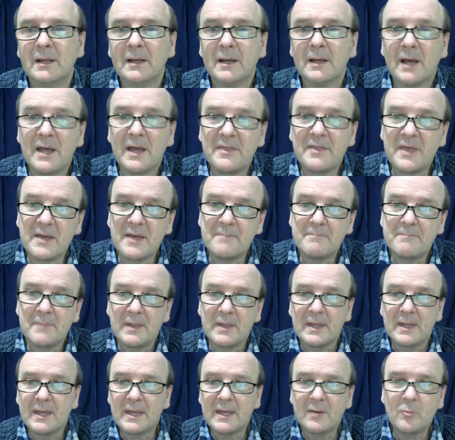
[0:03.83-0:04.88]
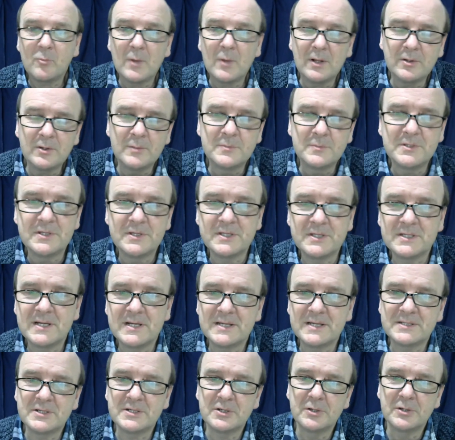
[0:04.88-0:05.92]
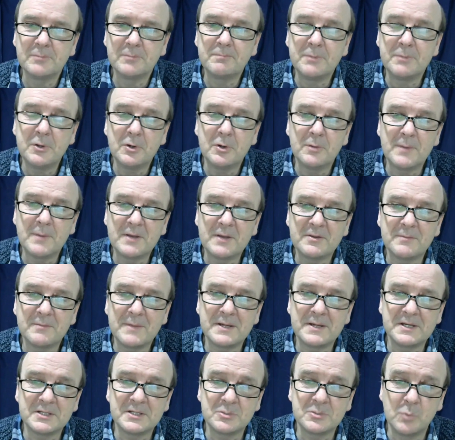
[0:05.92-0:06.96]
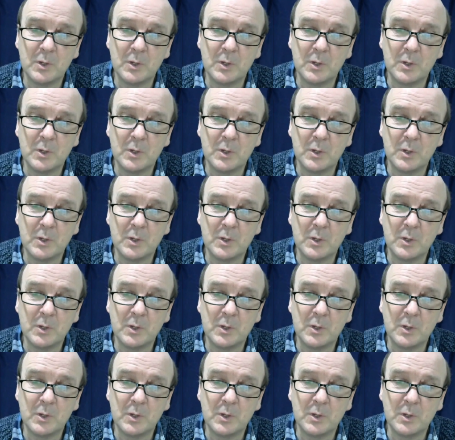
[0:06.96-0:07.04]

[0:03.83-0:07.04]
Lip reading: Hi there, and welcome to this lesson on Pure Mathematics